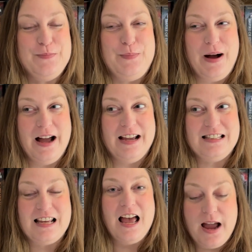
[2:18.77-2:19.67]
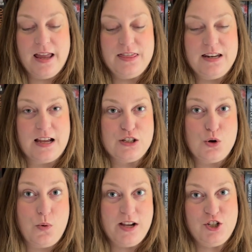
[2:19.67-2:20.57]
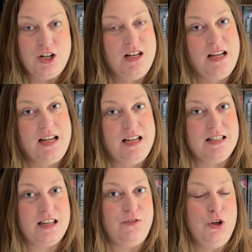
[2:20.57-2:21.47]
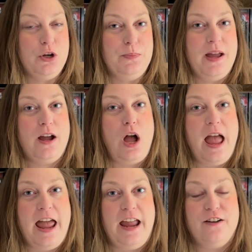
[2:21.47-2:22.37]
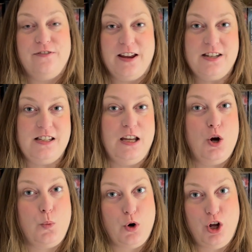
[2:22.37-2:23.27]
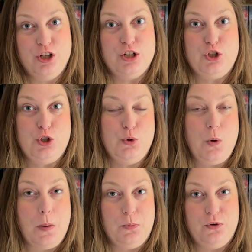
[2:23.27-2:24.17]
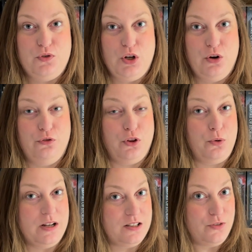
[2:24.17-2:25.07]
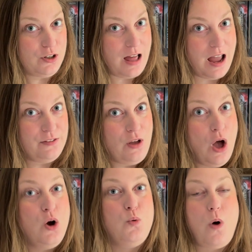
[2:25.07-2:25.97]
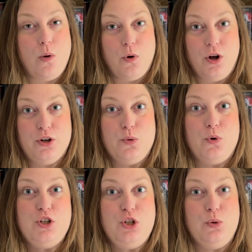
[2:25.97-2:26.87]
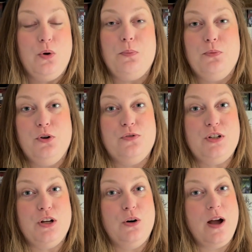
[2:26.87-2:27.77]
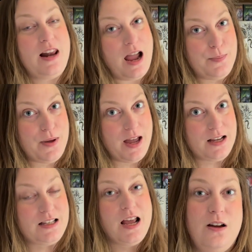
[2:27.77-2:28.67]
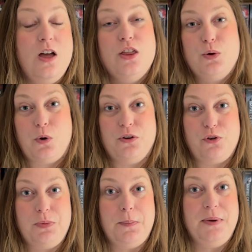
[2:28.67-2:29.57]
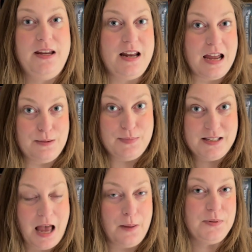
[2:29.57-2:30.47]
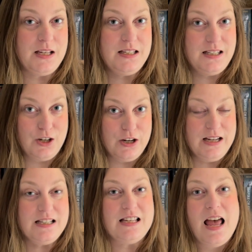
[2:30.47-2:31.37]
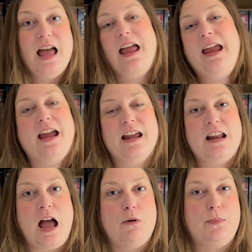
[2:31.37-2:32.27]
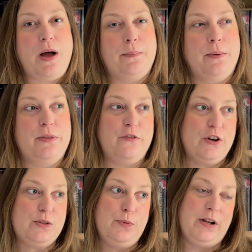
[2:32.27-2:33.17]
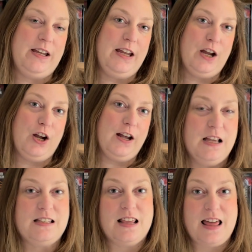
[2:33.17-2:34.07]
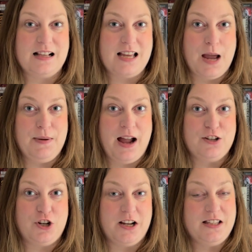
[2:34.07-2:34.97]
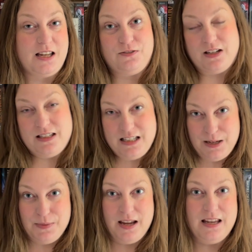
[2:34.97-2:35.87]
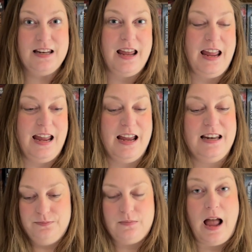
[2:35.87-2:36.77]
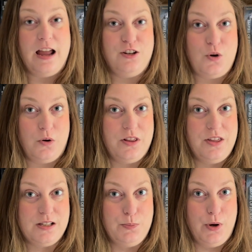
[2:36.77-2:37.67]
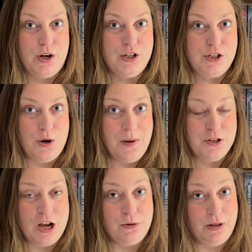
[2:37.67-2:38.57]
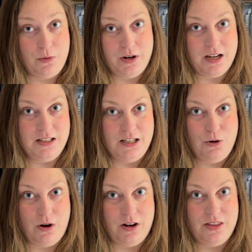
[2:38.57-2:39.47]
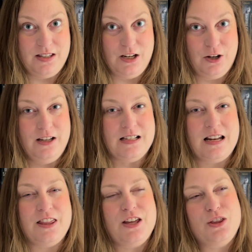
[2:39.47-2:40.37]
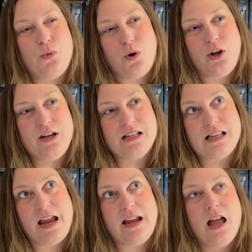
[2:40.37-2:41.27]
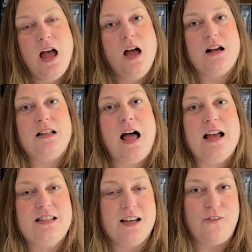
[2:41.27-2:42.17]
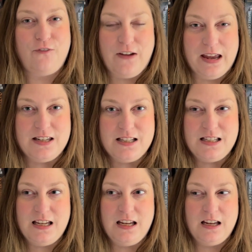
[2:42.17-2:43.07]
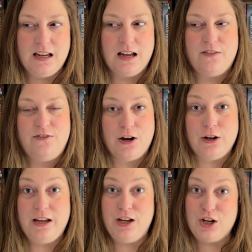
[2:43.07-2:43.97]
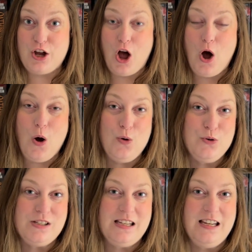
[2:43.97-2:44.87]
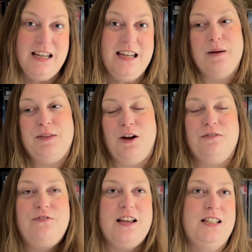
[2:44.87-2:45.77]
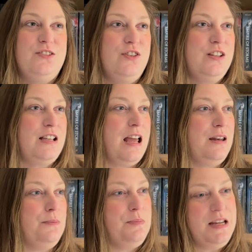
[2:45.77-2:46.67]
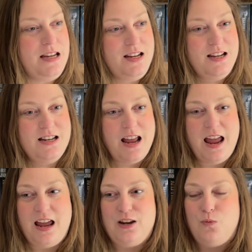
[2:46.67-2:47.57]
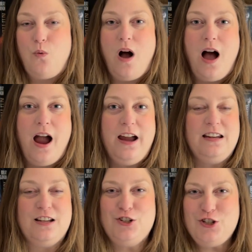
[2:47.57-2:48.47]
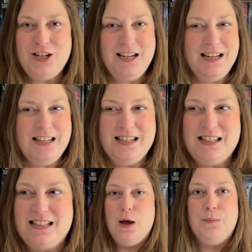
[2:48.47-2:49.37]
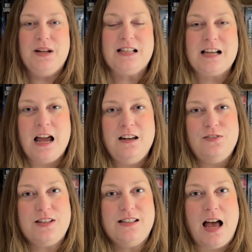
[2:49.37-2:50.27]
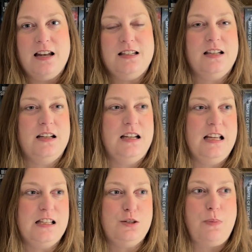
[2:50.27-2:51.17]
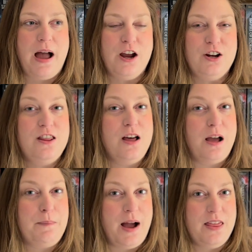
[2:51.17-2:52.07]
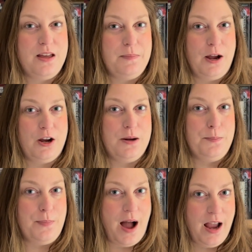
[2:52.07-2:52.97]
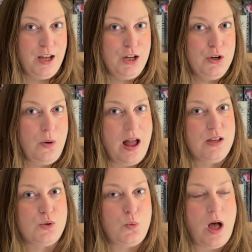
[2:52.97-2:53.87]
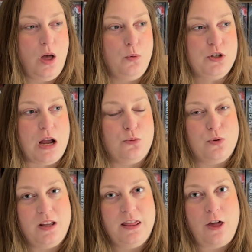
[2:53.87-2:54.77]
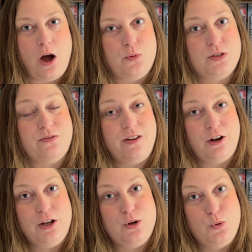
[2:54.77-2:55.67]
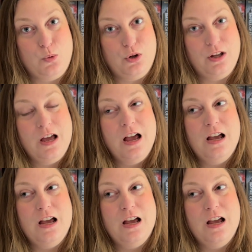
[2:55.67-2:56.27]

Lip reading: But the next question is, if you could pick a fantasy world to move to for the rest of your life, what world would you move to? And I picked the world from the Mead and Mishaps series. And I will pop up the first book here. It's That Time I Got Drunk and Saved a Demon. And I adored this book so much. I really want to continue on in the series. And I think the world is like classic fantasy, very cozy. There are festivals and mead and wine and cheese. But it's kind of set, inspired by the American Bayou as well, which I really thought was very cool.